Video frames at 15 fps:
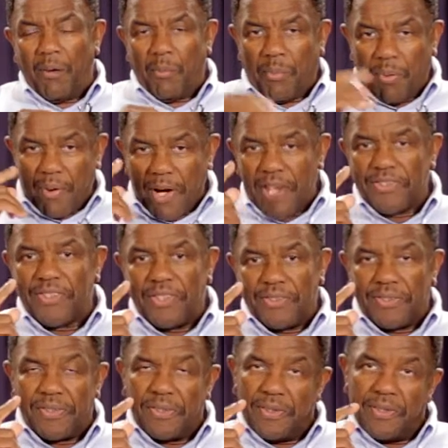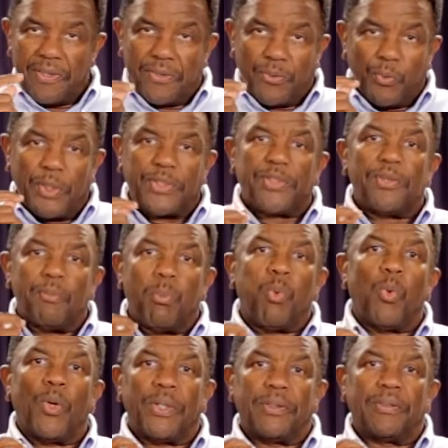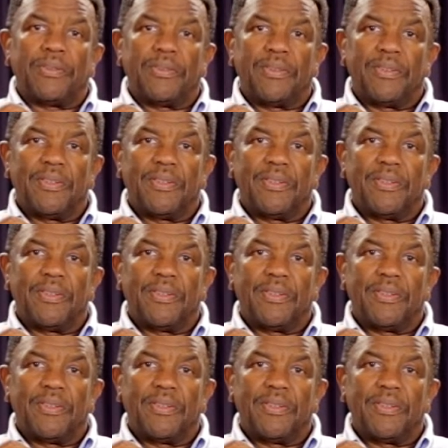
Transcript: presence is what's important.